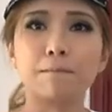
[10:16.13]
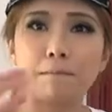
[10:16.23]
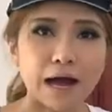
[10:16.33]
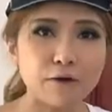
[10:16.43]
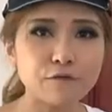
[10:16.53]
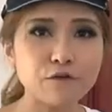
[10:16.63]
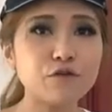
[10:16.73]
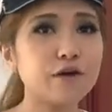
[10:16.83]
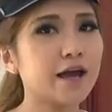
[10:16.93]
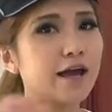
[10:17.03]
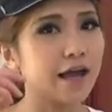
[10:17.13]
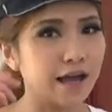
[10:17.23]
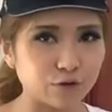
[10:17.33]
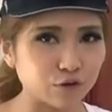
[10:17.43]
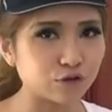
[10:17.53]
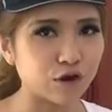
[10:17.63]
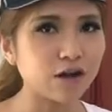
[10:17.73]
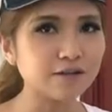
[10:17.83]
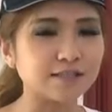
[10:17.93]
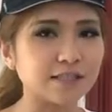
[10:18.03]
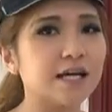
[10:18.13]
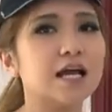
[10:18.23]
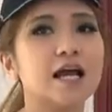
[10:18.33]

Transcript: powerful, and good quality.